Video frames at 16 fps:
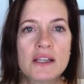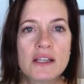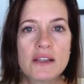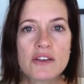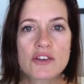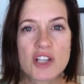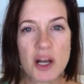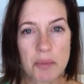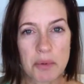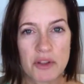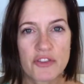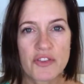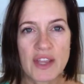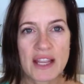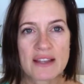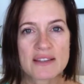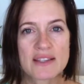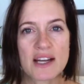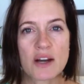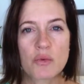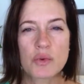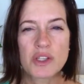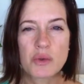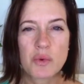there's a couple of things that I
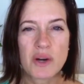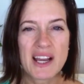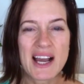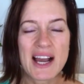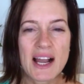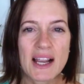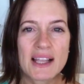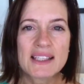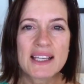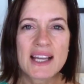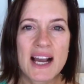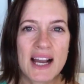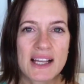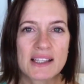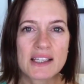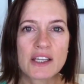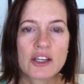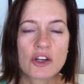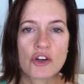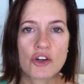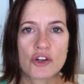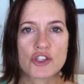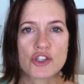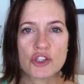really want to highly, highly
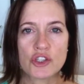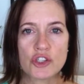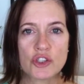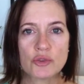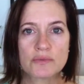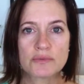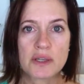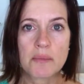encourage you to do.